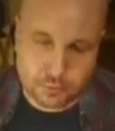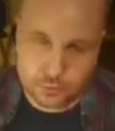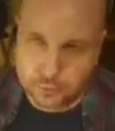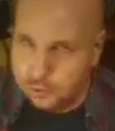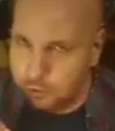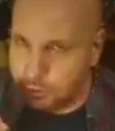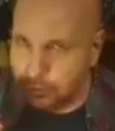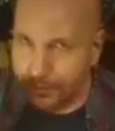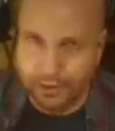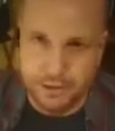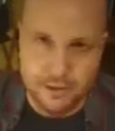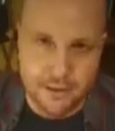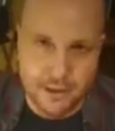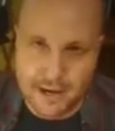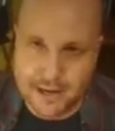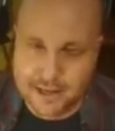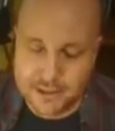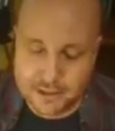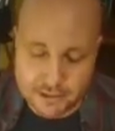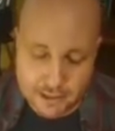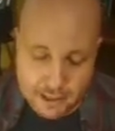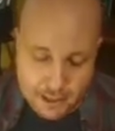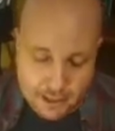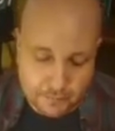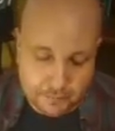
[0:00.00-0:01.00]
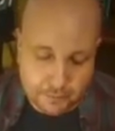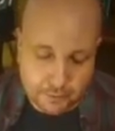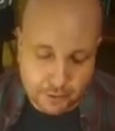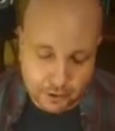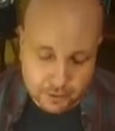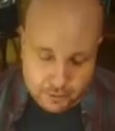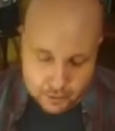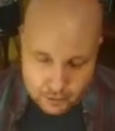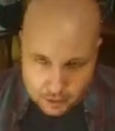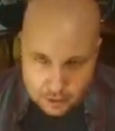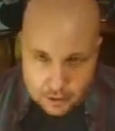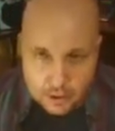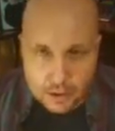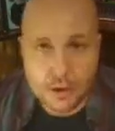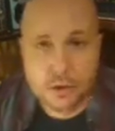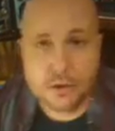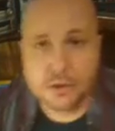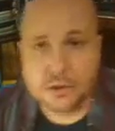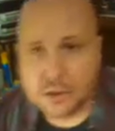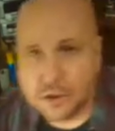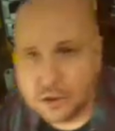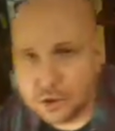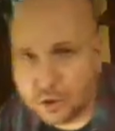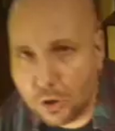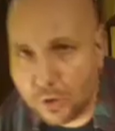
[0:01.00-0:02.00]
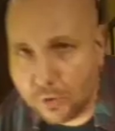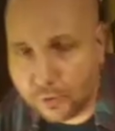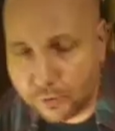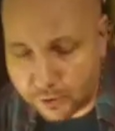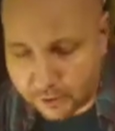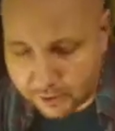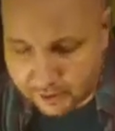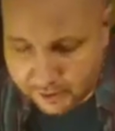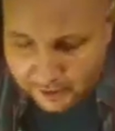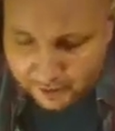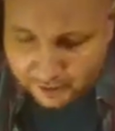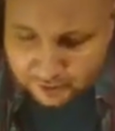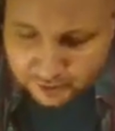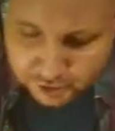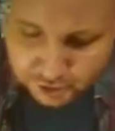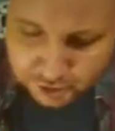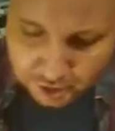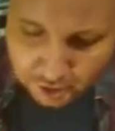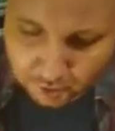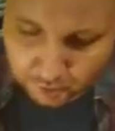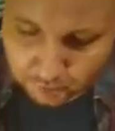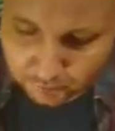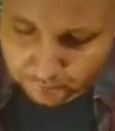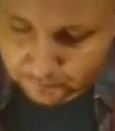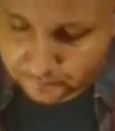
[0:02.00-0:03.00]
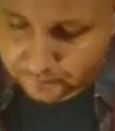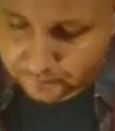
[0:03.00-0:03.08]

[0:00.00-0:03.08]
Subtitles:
which we did last time, but it's going to go over it again. So,